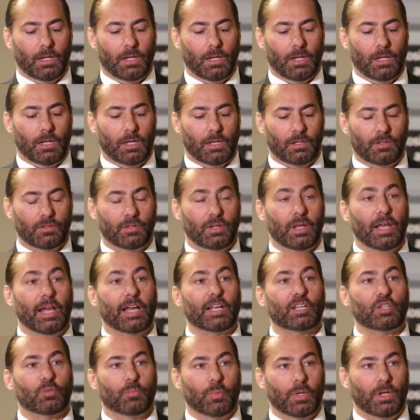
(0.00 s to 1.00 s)
is
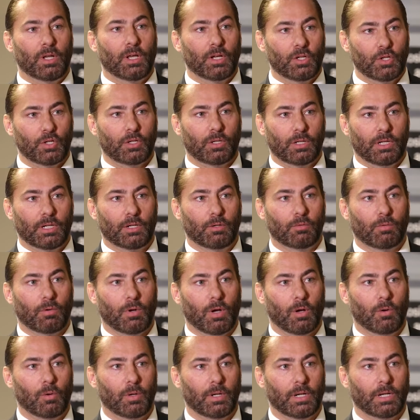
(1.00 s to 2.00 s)
exponentially
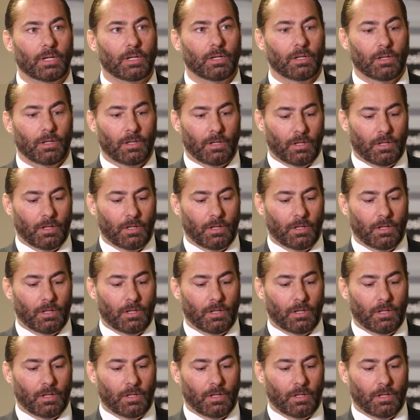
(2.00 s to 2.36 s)
growing,